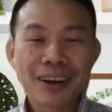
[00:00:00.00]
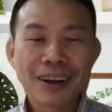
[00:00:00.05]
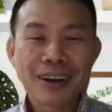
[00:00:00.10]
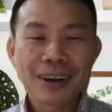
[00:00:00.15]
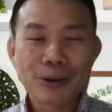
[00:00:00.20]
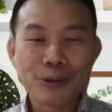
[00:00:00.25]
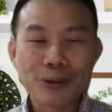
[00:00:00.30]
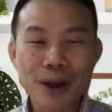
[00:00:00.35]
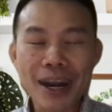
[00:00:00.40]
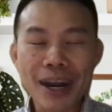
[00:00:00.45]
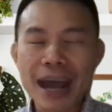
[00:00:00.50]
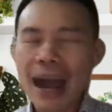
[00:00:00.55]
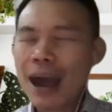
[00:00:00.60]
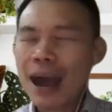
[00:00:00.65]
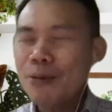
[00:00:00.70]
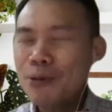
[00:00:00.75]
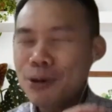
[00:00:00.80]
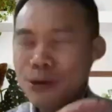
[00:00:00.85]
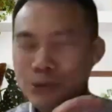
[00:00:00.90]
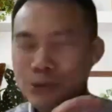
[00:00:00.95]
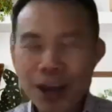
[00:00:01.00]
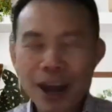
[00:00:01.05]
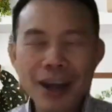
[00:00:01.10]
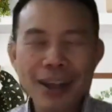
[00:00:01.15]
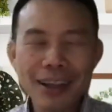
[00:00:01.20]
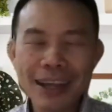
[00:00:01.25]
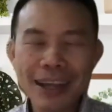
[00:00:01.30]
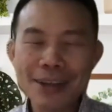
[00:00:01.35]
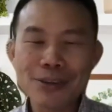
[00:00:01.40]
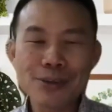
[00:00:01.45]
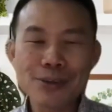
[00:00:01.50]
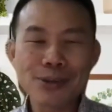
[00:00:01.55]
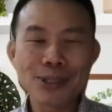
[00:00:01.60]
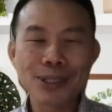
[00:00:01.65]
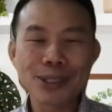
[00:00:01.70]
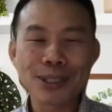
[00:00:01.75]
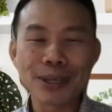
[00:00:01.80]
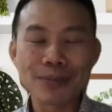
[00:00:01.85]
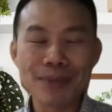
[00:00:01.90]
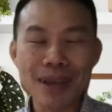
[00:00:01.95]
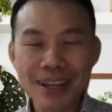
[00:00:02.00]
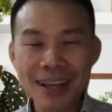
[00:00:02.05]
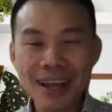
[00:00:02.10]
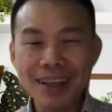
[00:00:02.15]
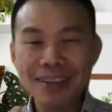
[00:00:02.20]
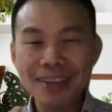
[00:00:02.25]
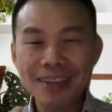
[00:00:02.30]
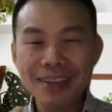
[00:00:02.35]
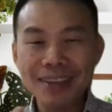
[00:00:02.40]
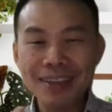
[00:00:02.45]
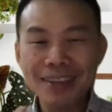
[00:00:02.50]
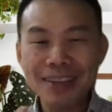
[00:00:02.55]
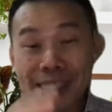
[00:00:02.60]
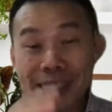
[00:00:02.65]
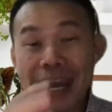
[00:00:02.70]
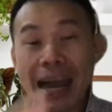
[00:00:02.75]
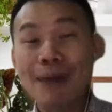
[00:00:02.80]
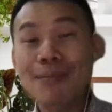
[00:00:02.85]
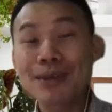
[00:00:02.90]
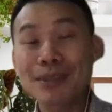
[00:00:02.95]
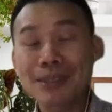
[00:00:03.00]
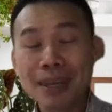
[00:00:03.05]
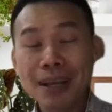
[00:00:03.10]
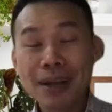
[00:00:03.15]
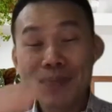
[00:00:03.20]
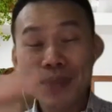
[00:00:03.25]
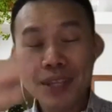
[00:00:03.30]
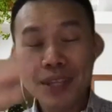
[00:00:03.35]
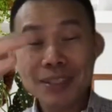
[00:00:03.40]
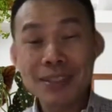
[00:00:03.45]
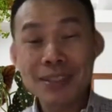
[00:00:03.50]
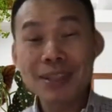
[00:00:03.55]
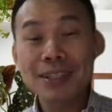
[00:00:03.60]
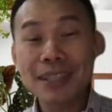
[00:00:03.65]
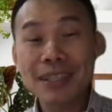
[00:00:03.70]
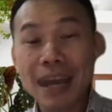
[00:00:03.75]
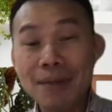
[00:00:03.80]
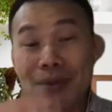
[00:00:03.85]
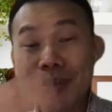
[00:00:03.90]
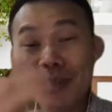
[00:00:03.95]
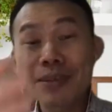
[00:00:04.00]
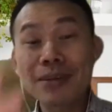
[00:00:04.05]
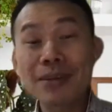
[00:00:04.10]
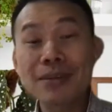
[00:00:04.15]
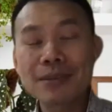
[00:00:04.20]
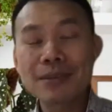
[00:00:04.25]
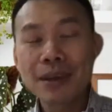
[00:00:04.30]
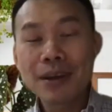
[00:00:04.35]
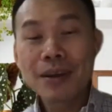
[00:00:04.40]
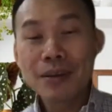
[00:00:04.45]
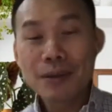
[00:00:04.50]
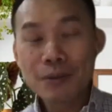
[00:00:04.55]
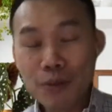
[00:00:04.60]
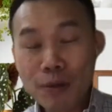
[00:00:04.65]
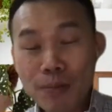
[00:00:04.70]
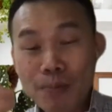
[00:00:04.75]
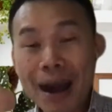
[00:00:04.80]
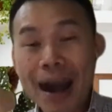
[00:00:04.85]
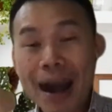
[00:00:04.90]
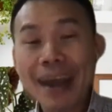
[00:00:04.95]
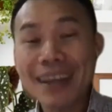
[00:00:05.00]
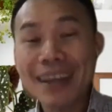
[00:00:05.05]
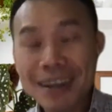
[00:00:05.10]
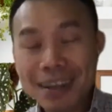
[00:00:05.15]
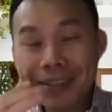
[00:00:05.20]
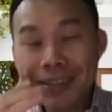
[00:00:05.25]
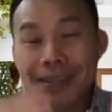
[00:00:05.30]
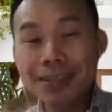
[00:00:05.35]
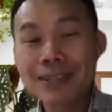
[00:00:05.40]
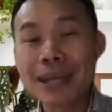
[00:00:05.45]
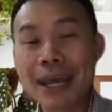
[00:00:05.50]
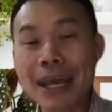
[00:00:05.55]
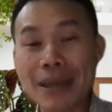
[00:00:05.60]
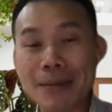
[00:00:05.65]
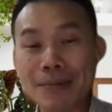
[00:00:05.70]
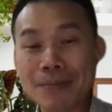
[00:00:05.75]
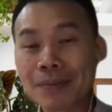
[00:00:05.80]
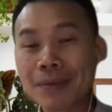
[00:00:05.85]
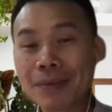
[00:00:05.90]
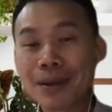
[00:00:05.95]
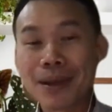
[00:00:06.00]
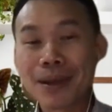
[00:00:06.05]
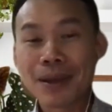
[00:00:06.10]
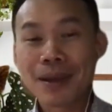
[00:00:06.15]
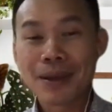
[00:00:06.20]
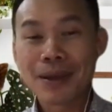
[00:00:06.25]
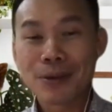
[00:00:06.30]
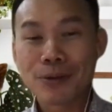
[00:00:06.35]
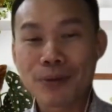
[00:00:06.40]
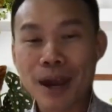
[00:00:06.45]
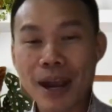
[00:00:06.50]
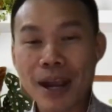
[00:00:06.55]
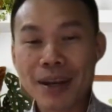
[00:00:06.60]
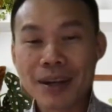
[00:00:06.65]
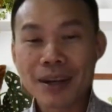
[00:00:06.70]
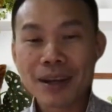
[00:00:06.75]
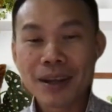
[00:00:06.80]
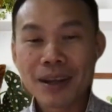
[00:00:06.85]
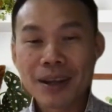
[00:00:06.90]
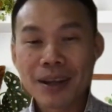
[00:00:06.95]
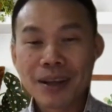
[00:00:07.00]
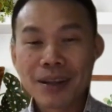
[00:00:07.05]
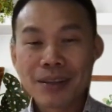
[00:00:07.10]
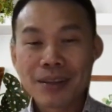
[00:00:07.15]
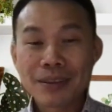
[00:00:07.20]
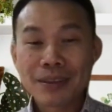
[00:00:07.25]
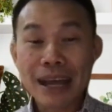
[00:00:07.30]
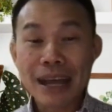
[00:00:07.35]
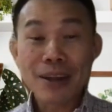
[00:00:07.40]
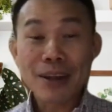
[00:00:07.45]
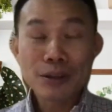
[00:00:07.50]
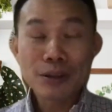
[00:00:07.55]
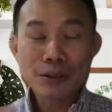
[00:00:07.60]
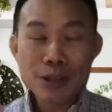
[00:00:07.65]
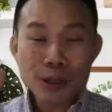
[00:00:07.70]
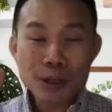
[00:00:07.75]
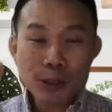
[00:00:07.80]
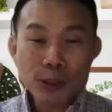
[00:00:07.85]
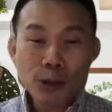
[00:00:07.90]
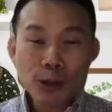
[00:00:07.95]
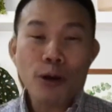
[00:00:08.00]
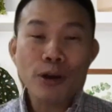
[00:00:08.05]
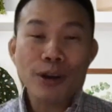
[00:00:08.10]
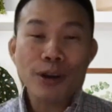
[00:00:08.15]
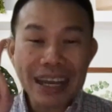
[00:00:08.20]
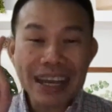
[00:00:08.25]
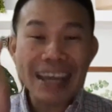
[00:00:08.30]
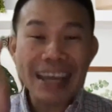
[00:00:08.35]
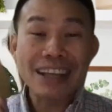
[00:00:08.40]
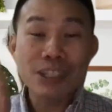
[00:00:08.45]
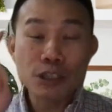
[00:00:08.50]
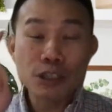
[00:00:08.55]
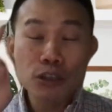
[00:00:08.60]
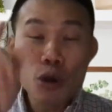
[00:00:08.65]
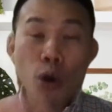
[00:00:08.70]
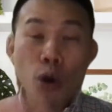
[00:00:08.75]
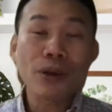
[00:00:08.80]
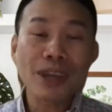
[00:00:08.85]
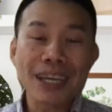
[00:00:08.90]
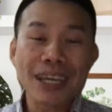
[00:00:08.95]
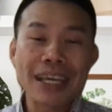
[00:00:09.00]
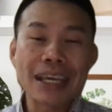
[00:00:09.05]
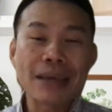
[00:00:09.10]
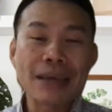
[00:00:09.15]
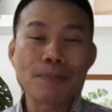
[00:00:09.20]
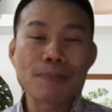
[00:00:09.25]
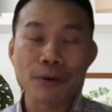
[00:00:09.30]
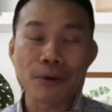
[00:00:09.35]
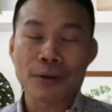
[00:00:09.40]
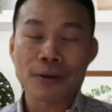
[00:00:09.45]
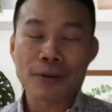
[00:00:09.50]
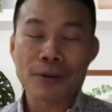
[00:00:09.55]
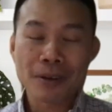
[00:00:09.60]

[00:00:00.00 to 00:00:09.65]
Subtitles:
right? I will not let you slip. And here the psalmist is reminding us the same, right? That the Lord is your keeper,